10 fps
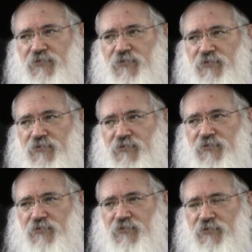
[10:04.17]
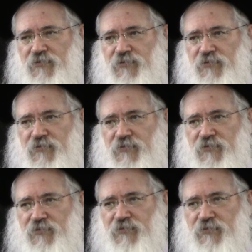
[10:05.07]

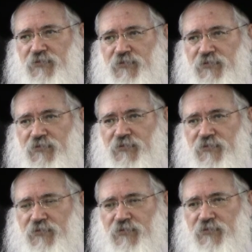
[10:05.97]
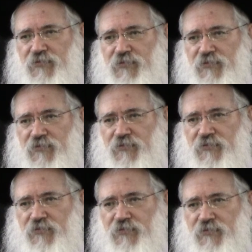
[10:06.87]

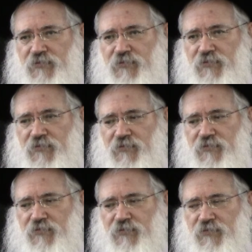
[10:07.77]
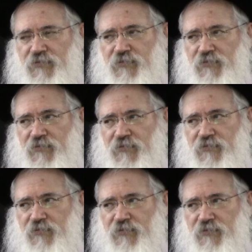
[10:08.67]

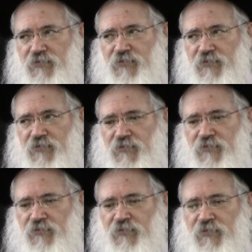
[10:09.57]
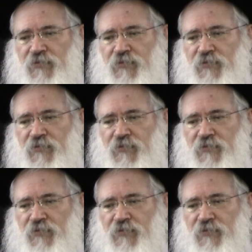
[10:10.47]
Nothing is said.